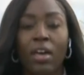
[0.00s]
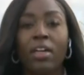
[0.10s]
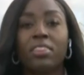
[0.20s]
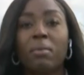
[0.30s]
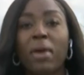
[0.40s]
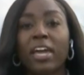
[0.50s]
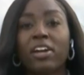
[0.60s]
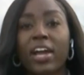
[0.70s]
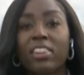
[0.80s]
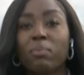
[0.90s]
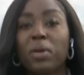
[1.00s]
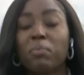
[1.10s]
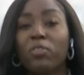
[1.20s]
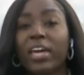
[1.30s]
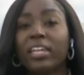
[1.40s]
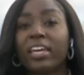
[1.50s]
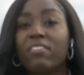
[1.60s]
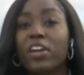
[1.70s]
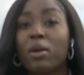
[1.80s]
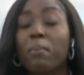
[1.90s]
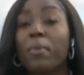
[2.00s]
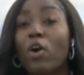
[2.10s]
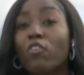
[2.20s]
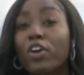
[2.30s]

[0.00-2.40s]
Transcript: The mayor and the people that live here both